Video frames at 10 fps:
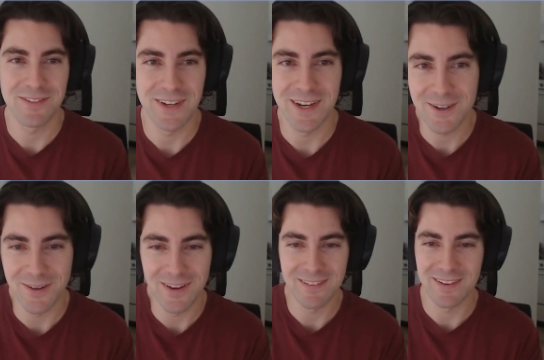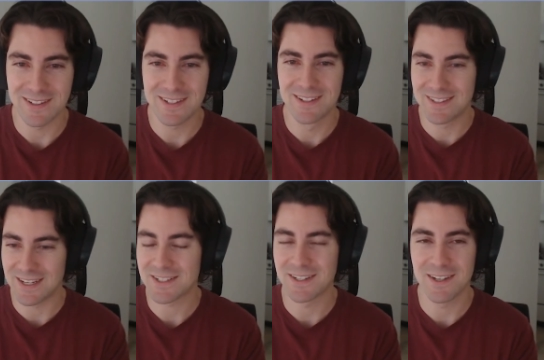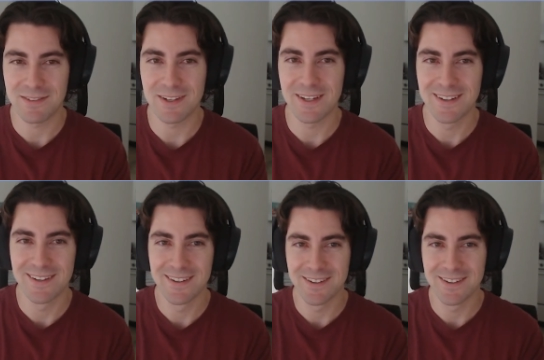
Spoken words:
vehicle, and Tesla definitely,